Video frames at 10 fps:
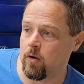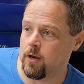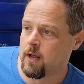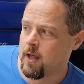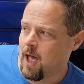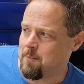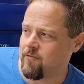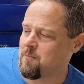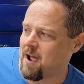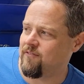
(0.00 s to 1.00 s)
And I mean,
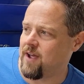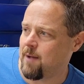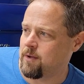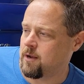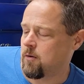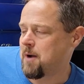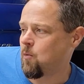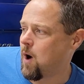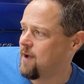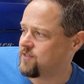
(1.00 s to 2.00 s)
for my family or my
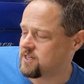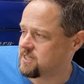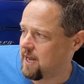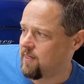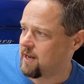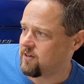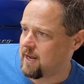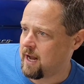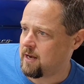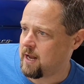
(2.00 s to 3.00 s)
wife to say that
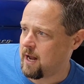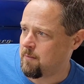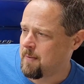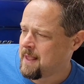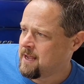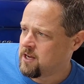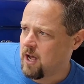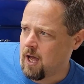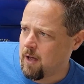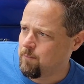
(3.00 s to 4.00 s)
today and, and
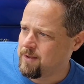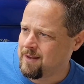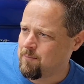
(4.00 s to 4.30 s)
uh,